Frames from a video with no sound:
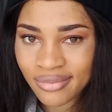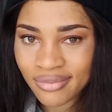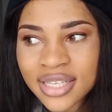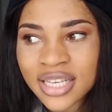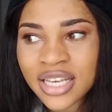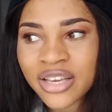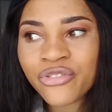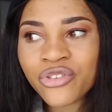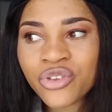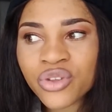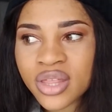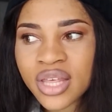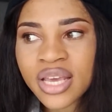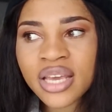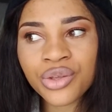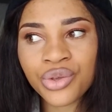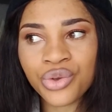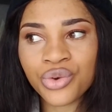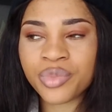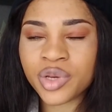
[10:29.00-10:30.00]
If you
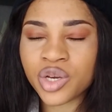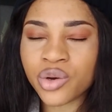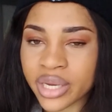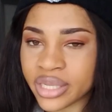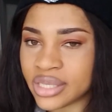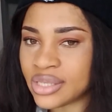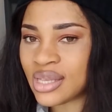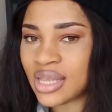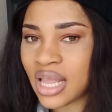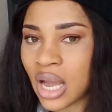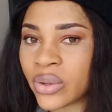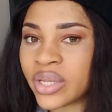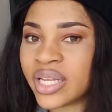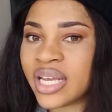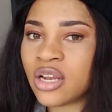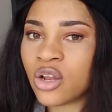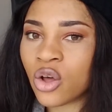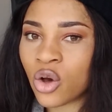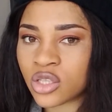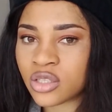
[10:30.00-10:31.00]
think you'll be going to town a
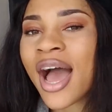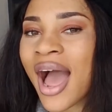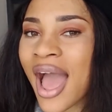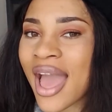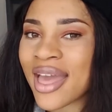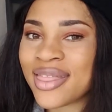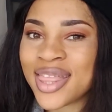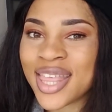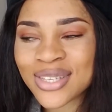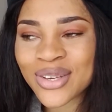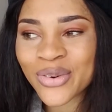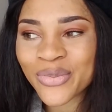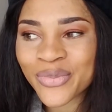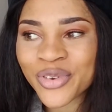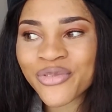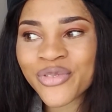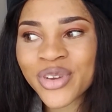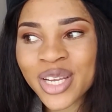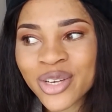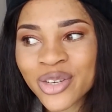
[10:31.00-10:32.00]
lot, I think it would
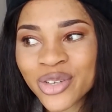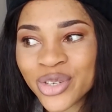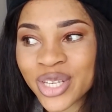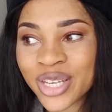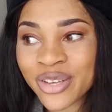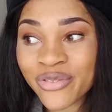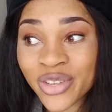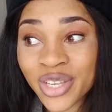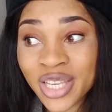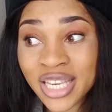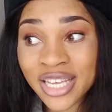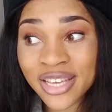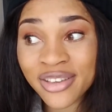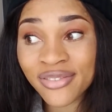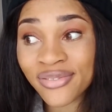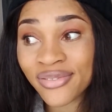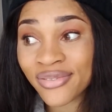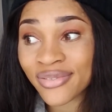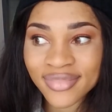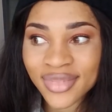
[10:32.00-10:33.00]
be really good if you
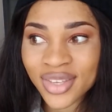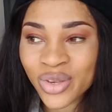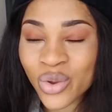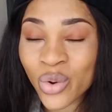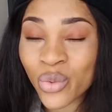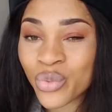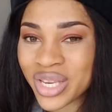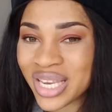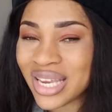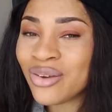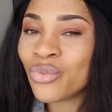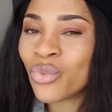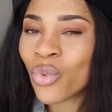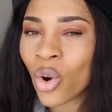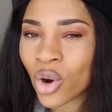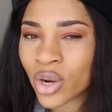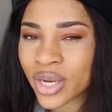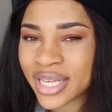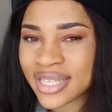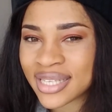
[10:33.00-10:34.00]
live, within
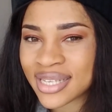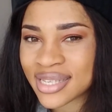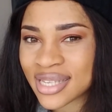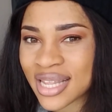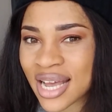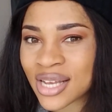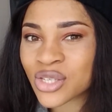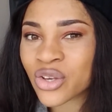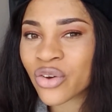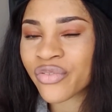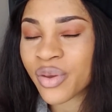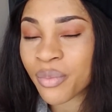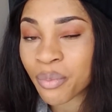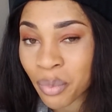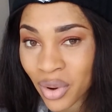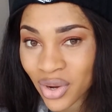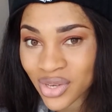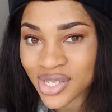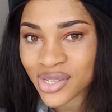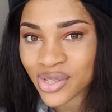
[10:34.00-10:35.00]
walking distance of a
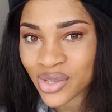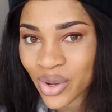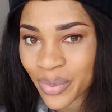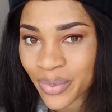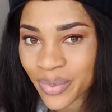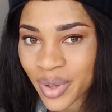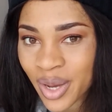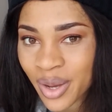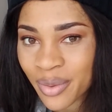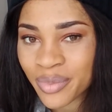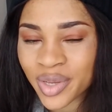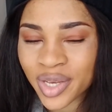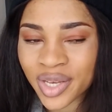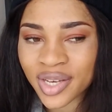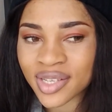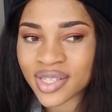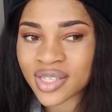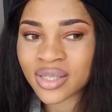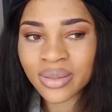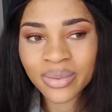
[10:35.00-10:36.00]
bus stop,
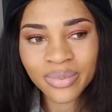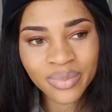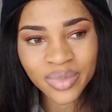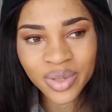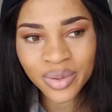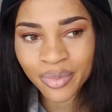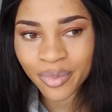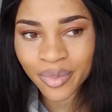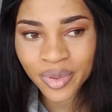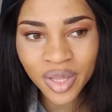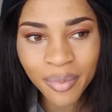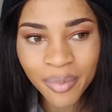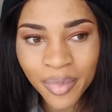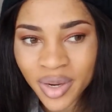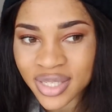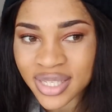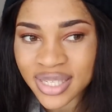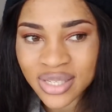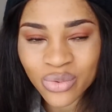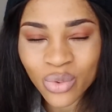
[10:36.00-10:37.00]
because the
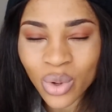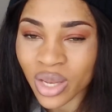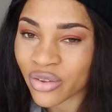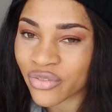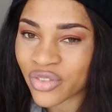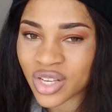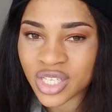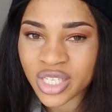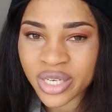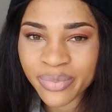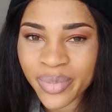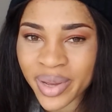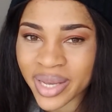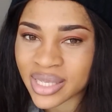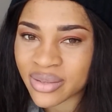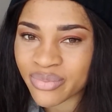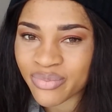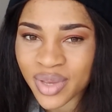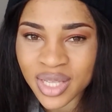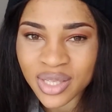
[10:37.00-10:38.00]
bus is one of the
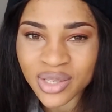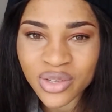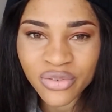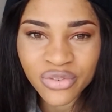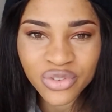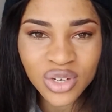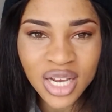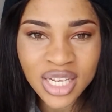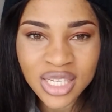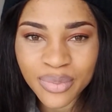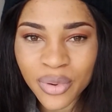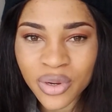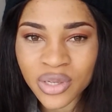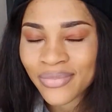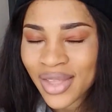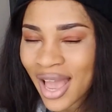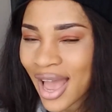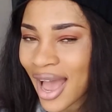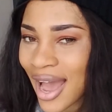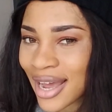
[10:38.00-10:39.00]
cheapest means of transport.
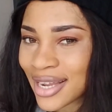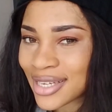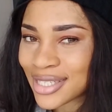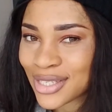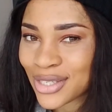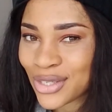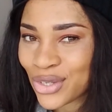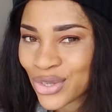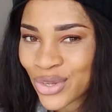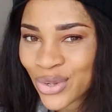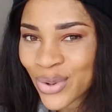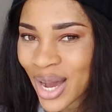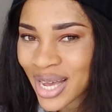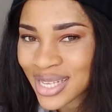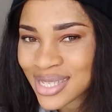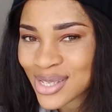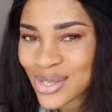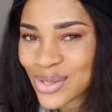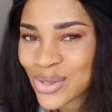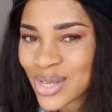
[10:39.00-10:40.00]
And
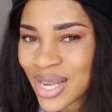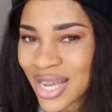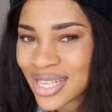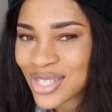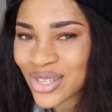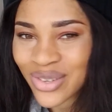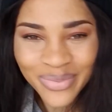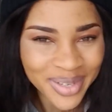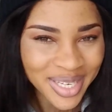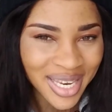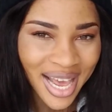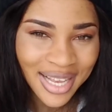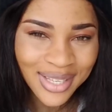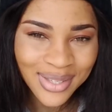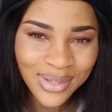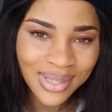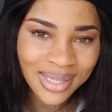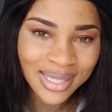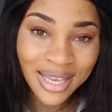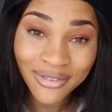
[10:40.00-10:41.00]
as a student, it would be nice
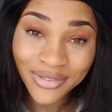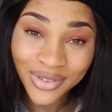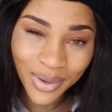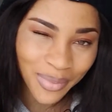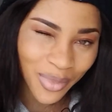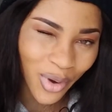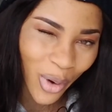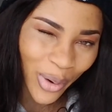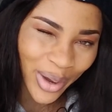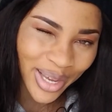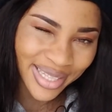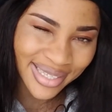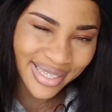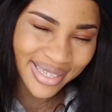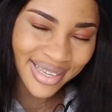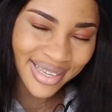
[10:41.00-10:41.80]
to save some coins.